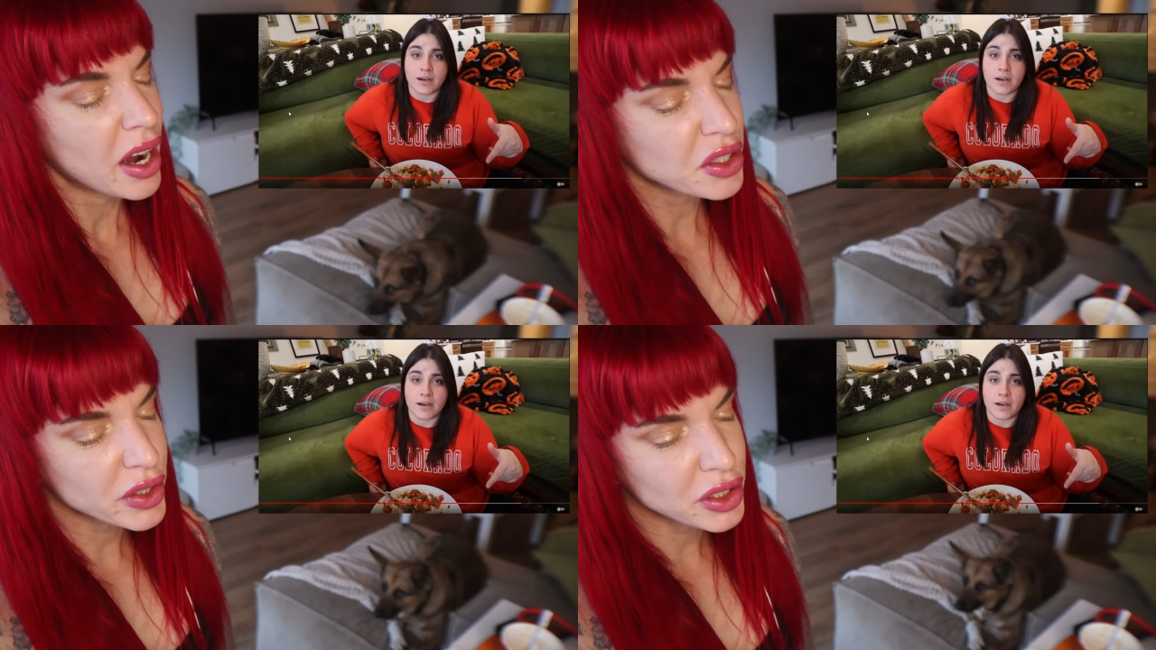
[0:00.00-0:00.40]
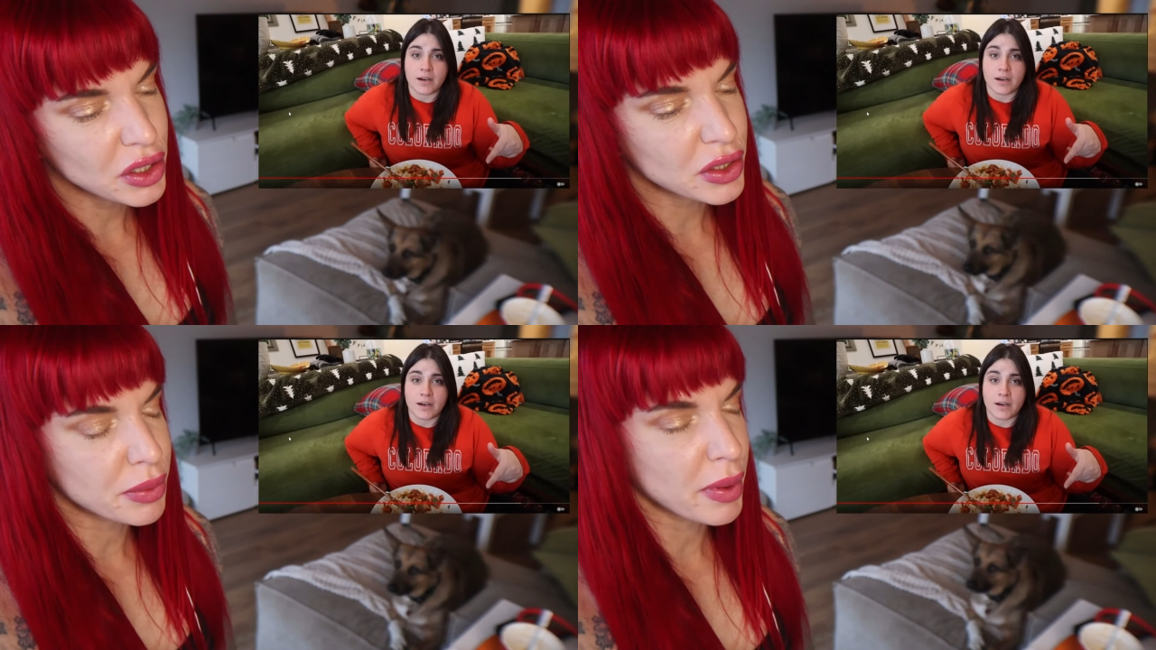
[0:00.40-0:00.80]
Speaker 1: I tried to
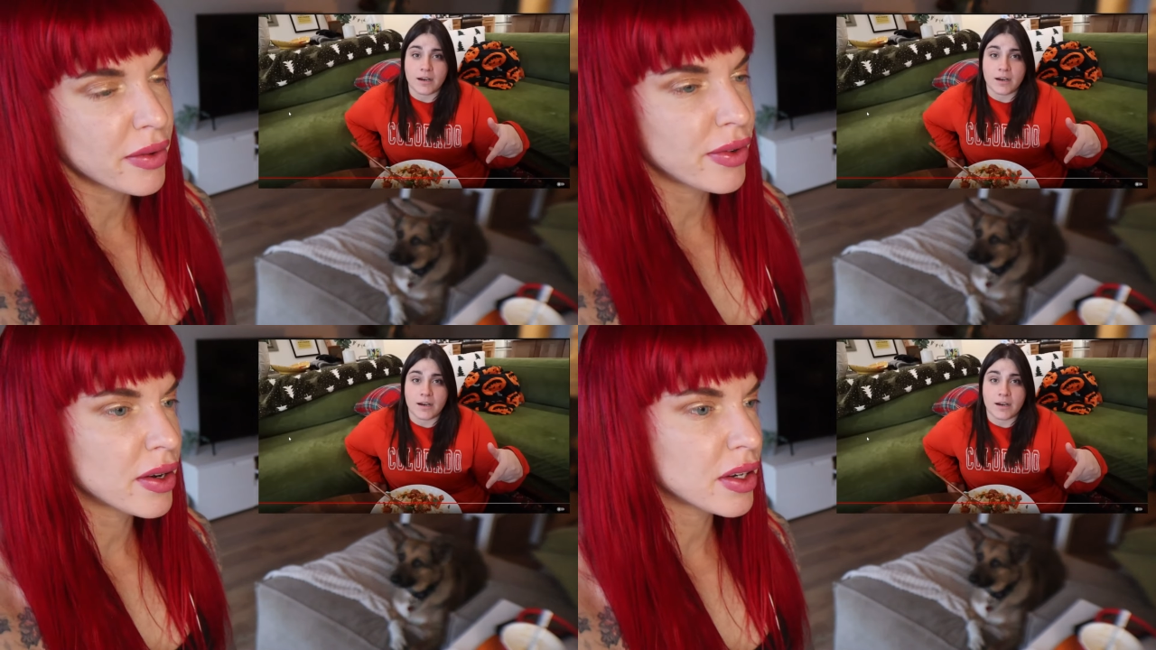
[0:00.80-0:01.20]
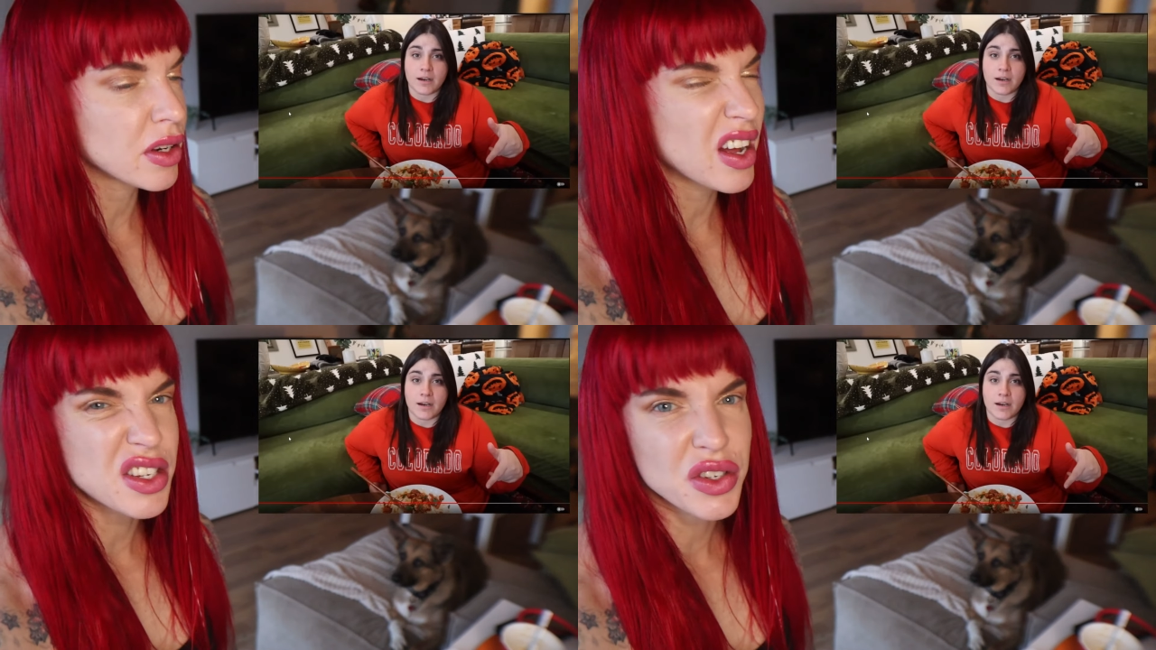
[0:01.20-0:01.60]
use it, but I found it
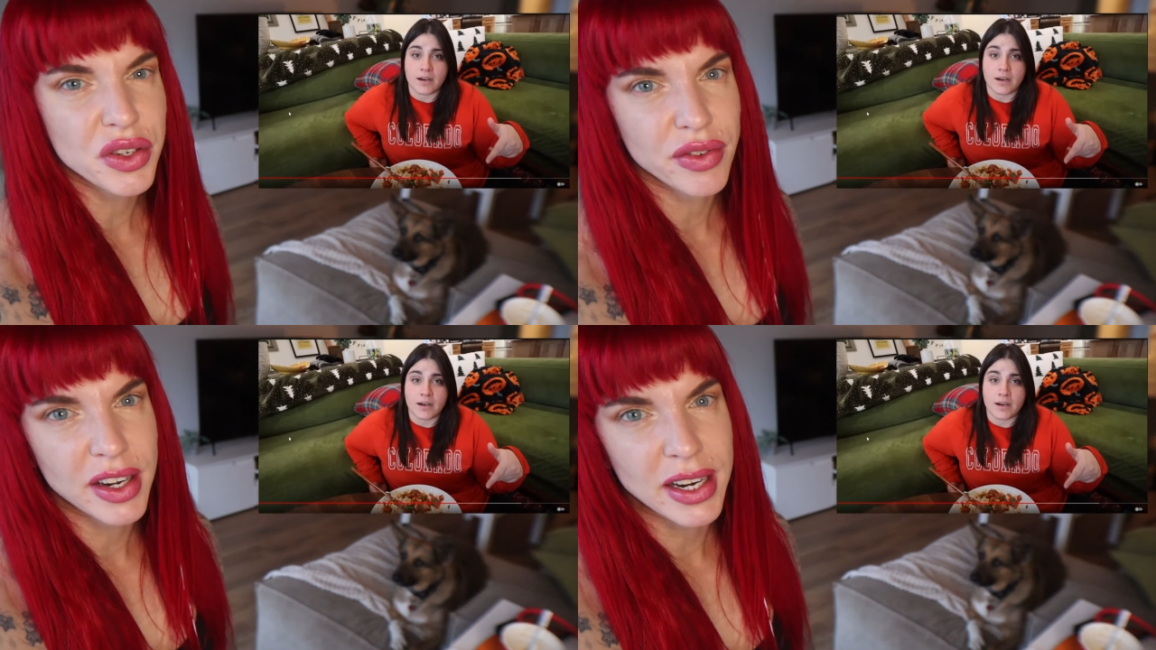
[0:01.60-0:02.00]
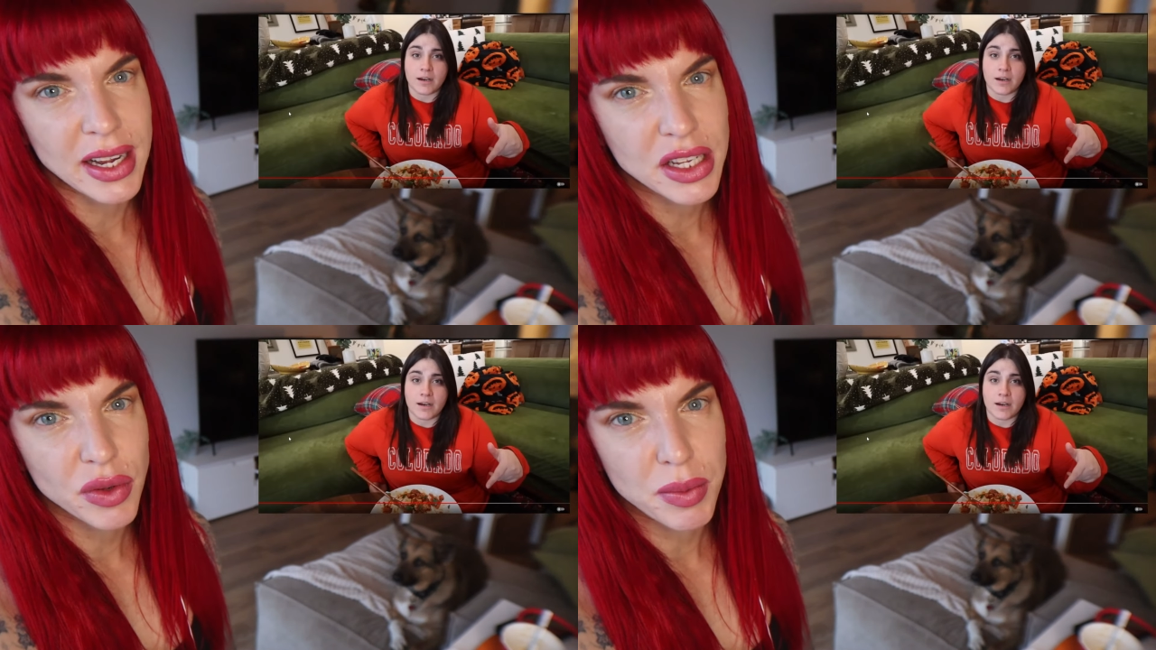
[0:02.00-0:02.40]
not as
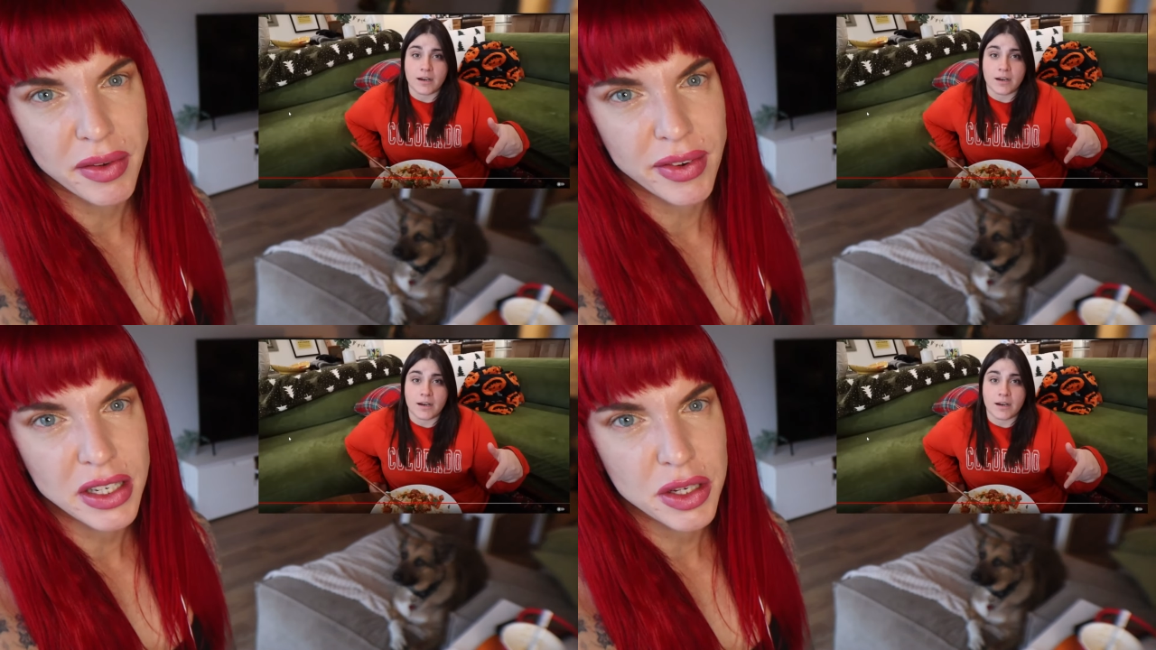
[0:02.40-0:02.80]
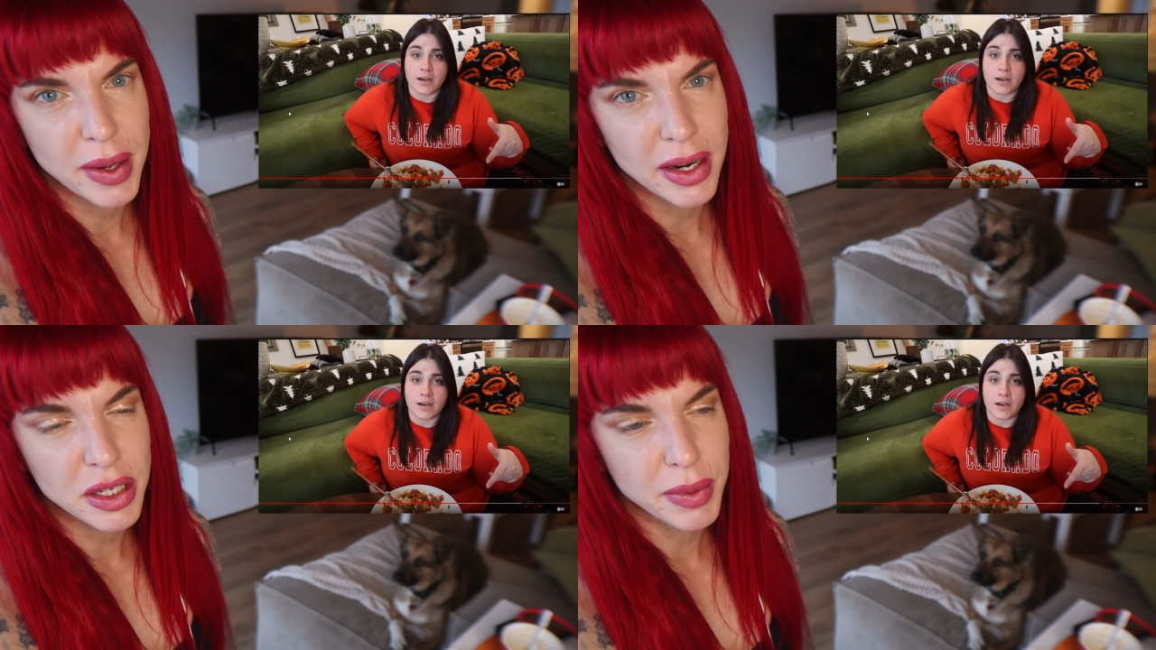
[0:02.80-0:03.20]
user-friendly as what MyFitnessPal is,